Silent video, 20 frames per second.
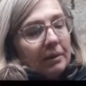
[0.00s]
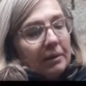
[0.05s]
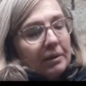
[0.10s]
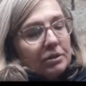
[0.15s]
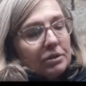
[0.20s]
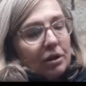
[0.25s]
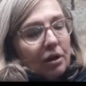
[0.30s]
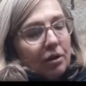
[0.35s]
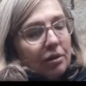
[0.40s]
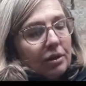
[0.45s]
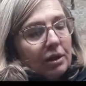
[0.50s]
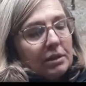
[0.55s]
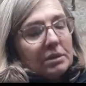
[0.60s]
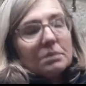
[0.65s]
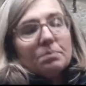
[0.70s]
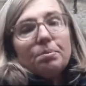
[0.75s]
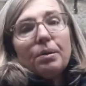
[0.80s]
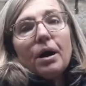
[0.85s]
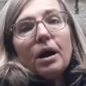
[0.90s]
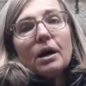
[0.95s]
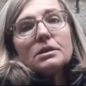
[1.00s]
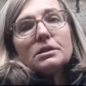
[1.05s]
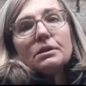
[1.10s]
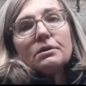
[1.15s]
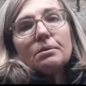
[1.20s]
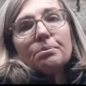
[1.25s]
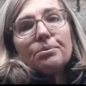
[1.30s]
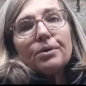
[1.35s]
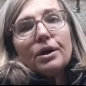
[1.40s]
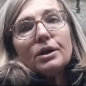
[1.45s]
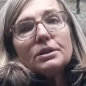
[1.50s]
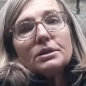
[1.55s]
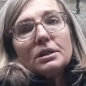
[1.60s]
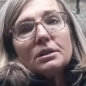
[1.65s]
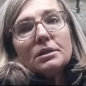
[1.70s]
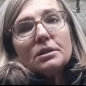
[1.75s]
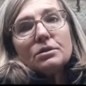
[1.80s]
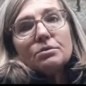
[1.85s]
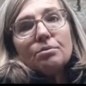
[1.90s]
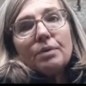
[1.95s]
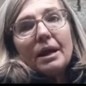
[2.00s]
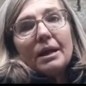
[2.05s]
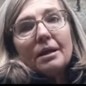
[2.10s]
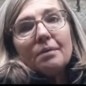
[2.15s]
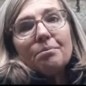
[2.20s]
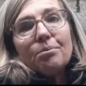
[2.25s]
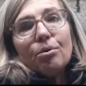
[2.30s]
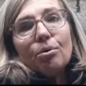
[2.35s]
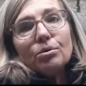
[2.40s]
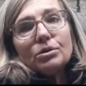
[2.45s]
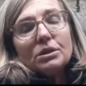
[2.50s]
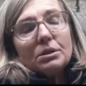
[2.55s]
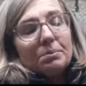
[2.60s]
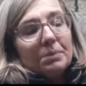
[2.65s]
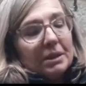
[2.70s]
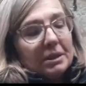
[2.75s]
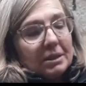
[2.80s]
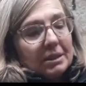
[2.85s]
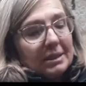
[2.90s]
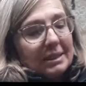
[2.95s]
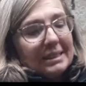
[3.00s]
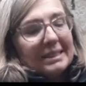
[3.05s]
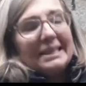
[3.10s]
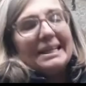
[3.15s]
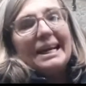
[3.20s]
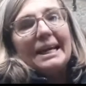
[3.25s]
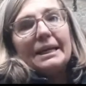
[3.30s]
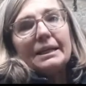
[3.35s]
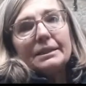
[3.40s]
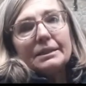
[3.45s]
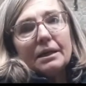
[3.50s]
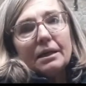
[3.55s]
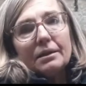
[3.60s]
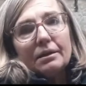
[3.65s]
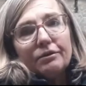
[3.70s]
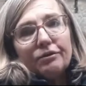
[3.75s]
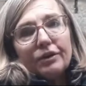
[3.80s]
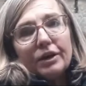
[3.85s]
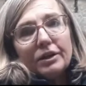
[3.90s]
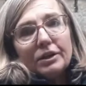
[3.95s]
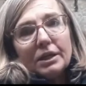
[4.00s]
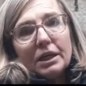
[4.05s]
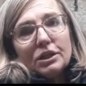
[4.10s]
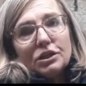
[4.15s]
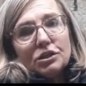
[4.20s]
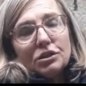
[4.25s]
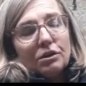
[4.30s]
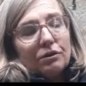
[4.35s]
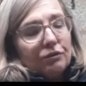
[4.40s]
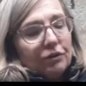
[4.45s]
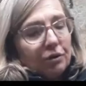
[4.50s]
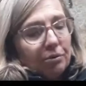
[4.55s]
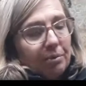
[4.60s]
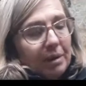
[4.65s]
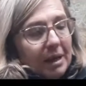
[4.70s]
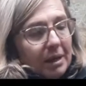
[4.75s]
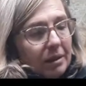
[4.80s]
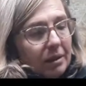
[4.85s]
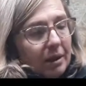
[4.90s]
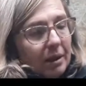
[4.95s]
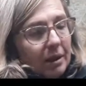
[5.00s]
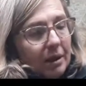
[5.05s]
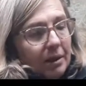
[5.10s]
So this part of the process is really important, but this is laying down the foundation of your wreath.